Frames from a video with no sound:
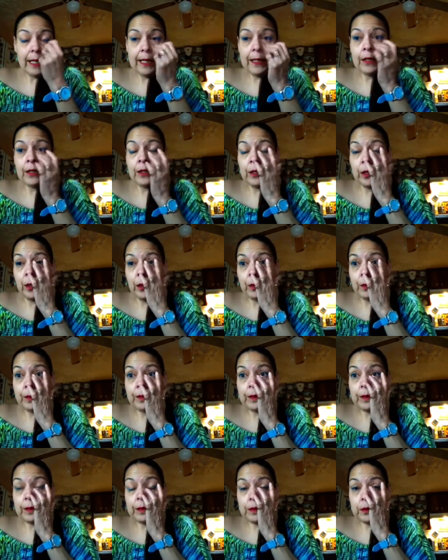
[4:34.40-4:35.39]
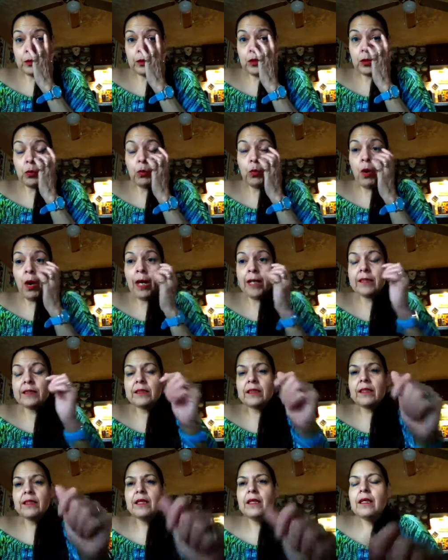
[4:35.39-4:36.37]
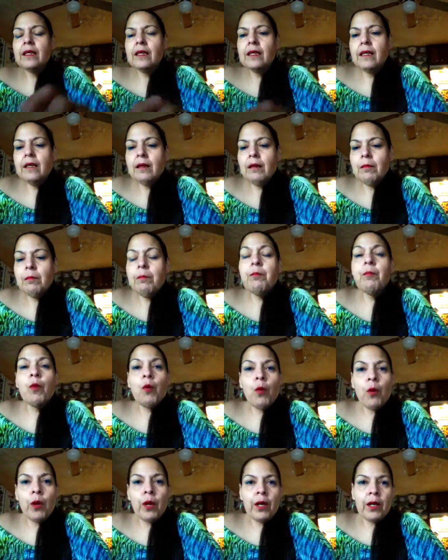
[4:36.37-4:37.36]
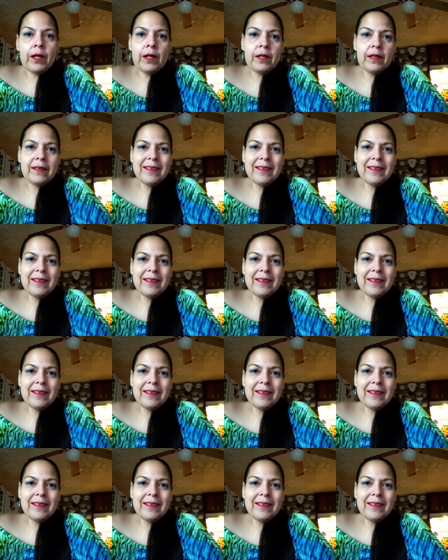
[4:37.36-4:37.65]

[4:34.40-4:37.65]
you know, to want more.